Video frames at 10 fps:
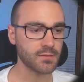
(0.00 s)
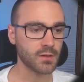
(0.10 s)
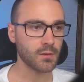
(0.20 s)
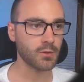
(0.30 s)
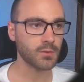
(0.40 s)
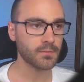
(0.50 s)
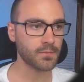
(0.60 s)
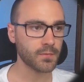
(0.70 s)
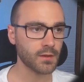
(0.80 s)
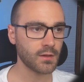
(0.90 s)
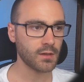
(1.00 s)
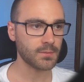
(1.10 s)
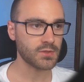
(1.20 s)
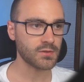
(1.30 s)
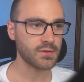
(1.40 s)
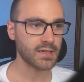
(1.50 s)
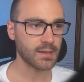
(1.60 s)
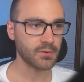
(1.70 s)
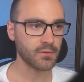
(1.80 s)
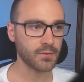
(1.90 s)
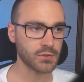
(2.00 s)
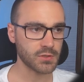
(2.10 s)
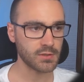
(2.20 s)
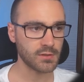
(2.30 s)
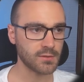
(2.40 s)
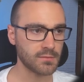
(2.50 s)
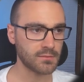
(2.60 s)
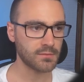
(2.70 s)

variable up to the top of the function here.